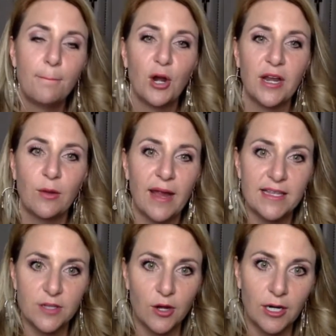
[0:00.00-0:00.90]
Burning
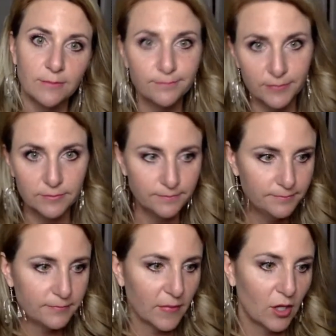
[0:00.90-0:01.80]
rays are,
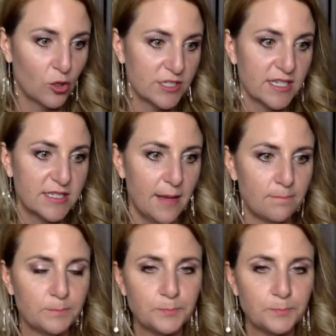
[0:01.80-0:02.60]
of course, the sun.